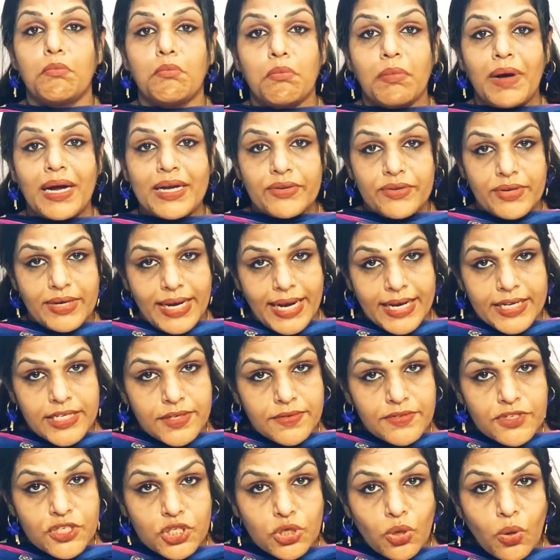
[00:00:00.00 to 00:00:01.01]
My
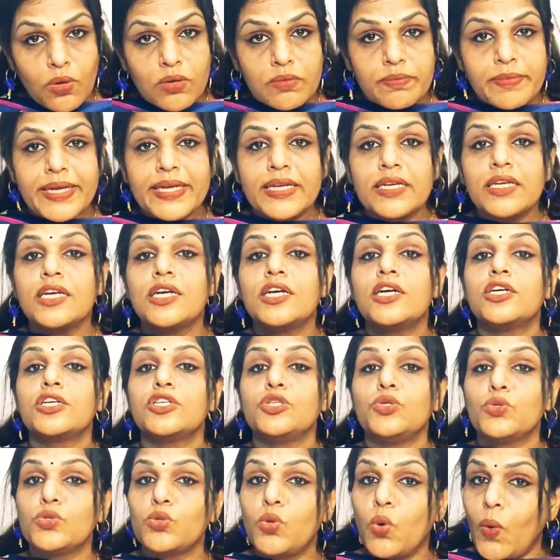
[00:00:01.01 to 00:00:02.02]
relatives told me,
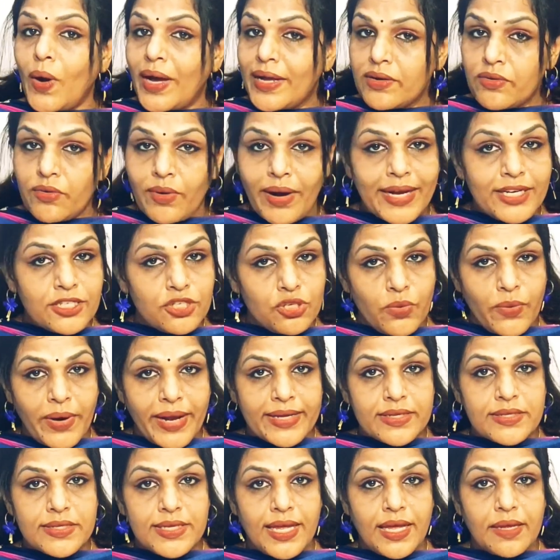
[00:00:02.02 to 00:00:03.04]
"You go and write your
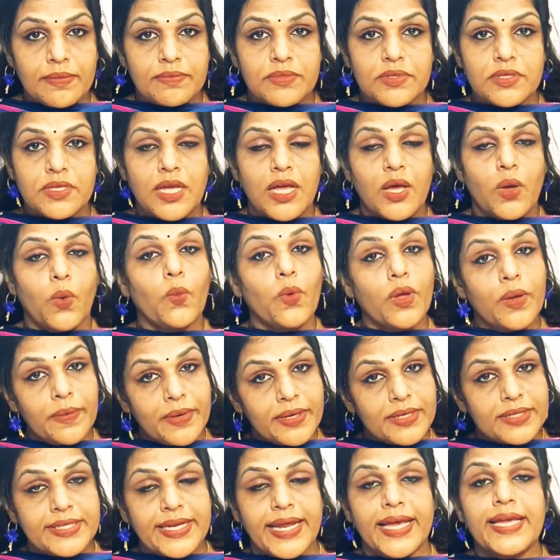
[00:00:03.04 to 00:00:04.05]
exams, we
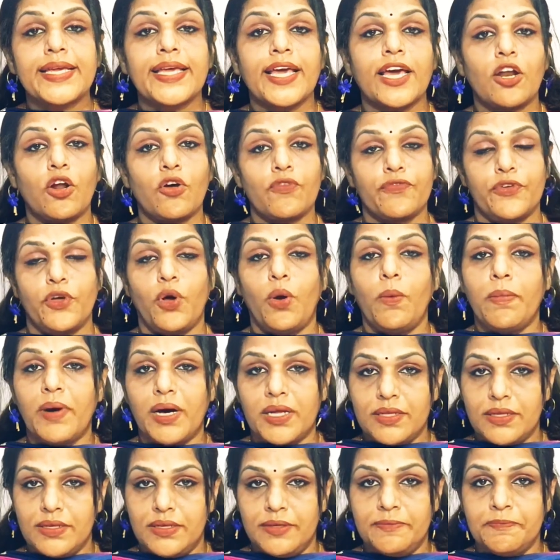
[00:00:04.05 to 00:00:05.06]
will take care of your
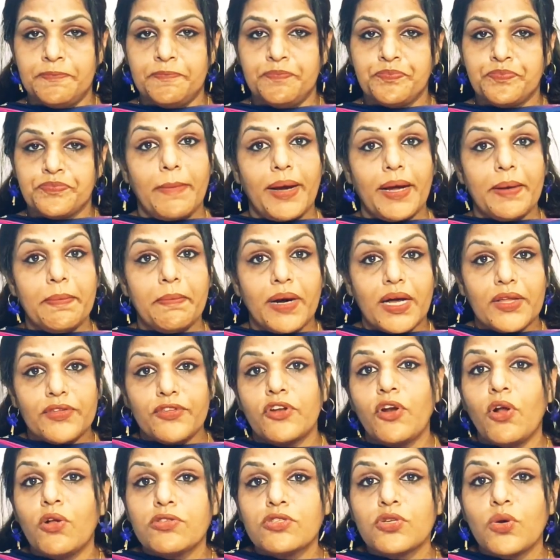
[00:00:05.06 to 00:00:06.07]
mother." My
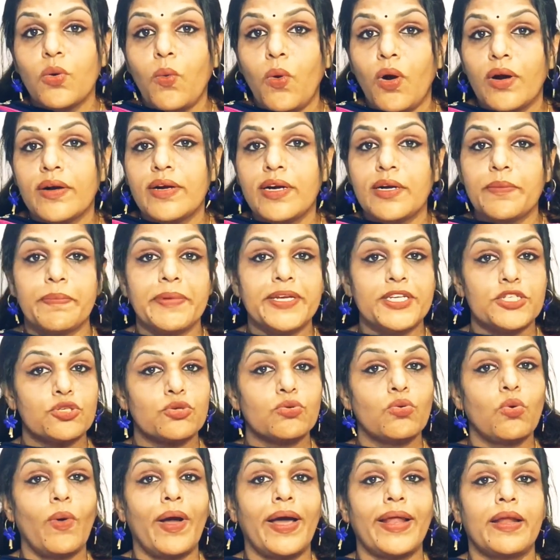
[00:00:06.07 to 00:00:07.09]
mother also wanted me to
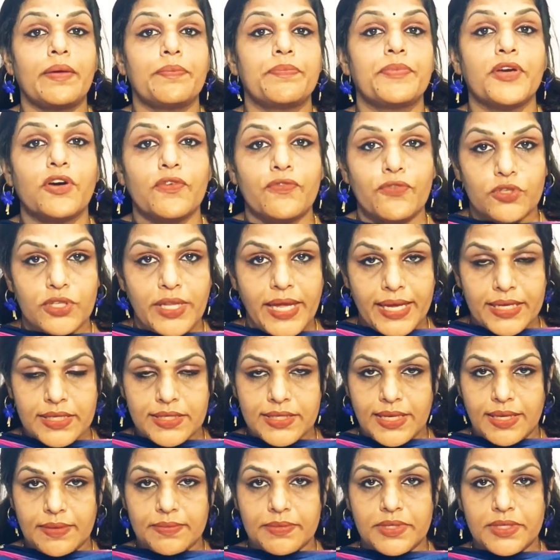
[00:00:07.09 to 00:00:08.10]
go and appear for the
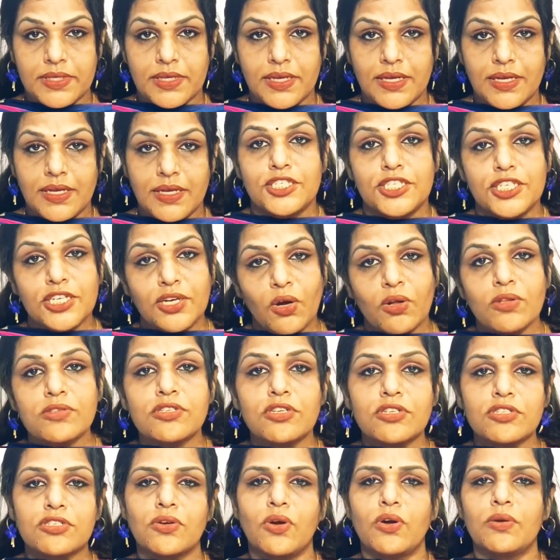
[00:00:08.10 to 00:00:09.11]
exams. She
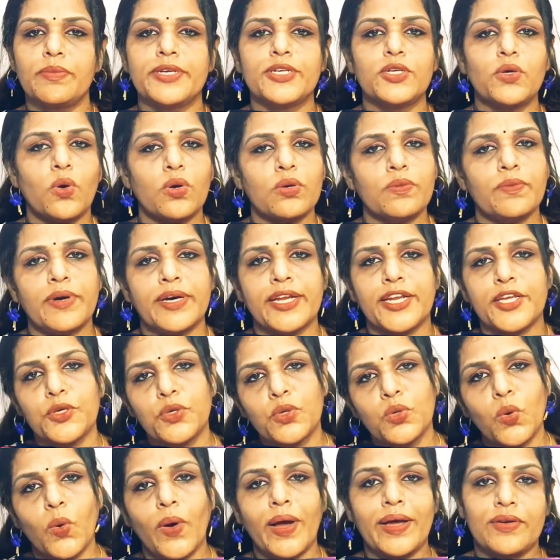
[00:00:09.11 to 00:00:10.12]
also told me, "Don't worry, you
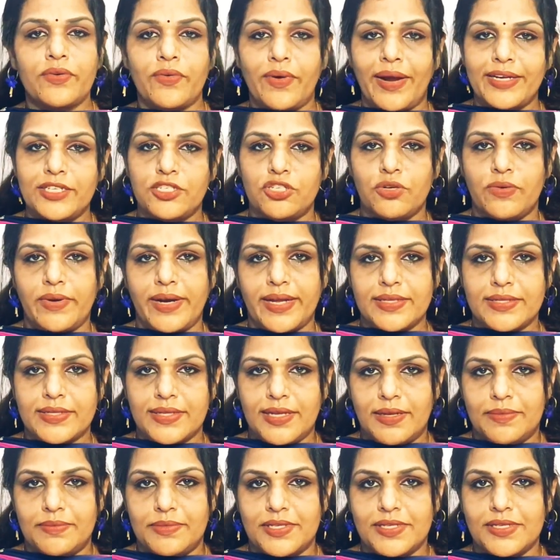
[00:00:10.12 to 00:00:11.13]
go and write your
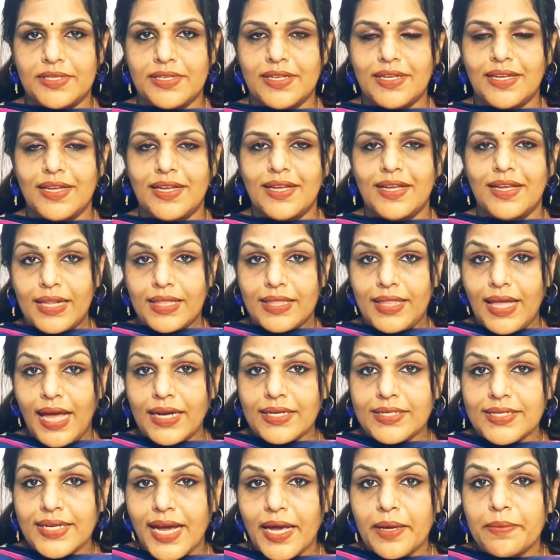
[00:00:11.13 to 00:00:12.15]
exams." At
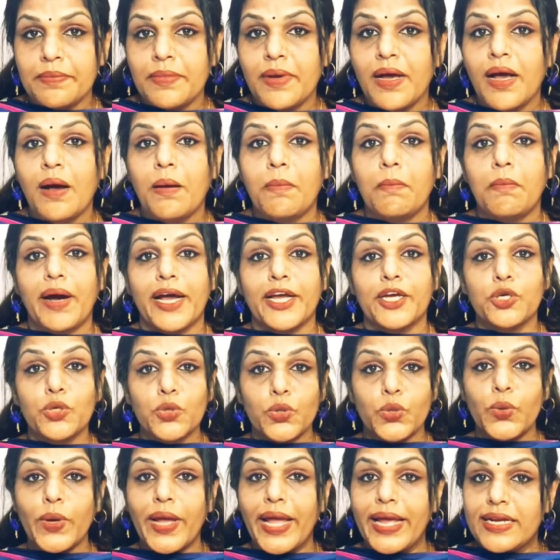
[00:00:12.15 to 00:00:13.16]
that time, my
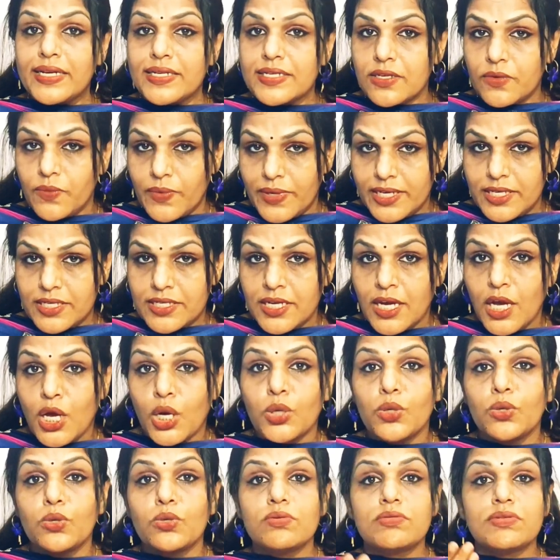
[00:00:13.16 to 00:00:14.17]
Guru intervened.
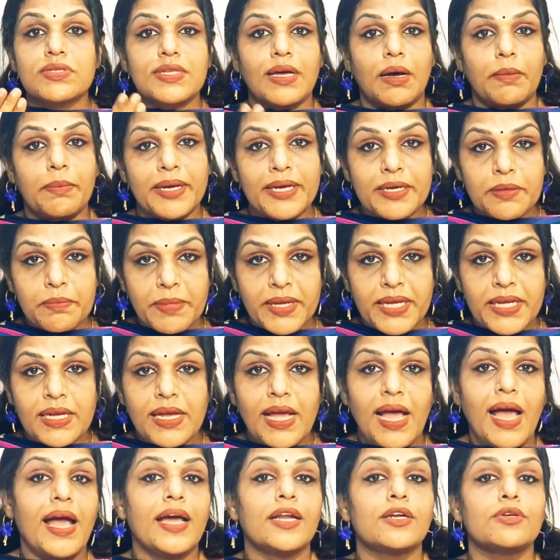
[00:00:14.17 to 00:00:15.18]
Guru summoned me
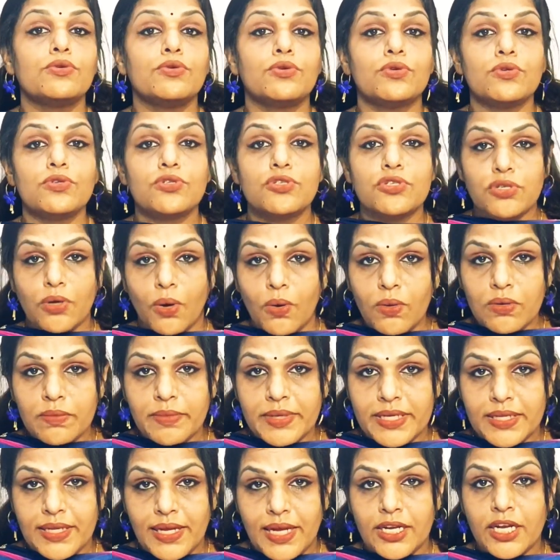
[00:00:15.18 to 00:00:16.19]
and Guru told
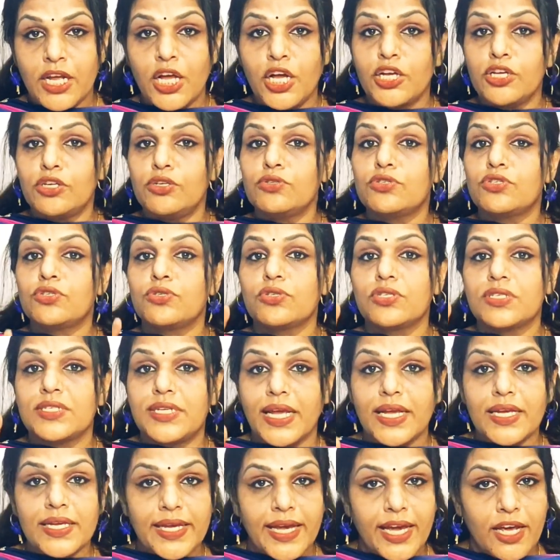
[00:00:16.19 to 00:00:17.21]
me that you should
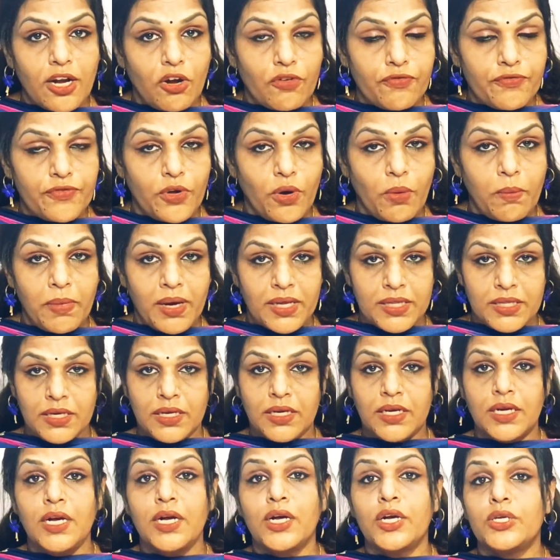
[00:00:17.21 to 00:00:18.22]
take care of your
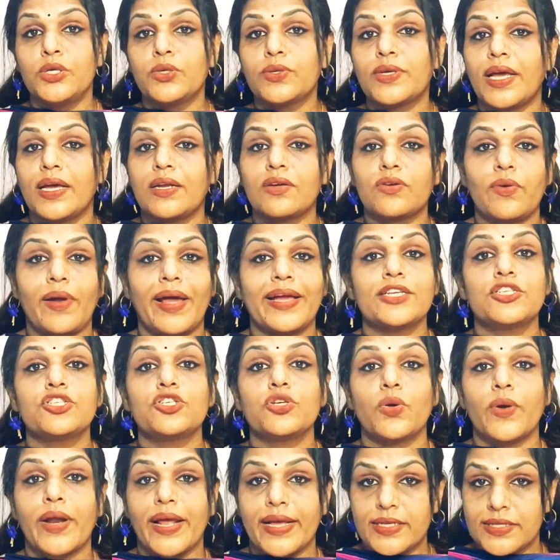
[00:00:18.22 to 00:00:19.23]
mother. You can
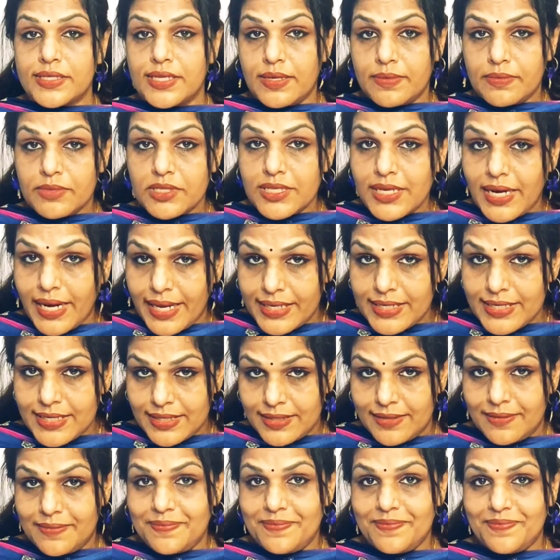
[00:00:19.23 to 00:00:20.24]
write your exams
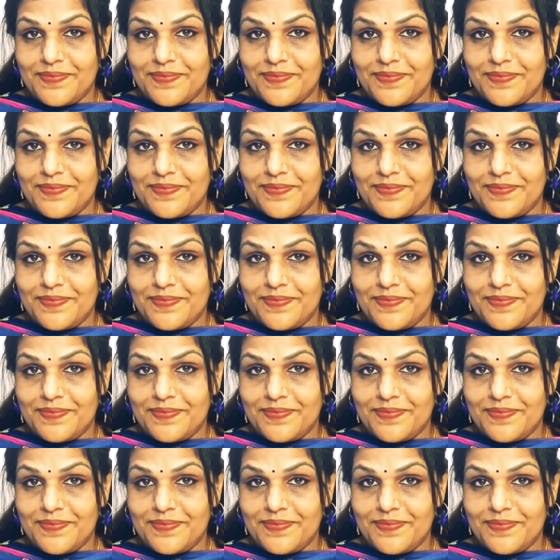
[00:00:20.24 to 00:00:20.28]
later.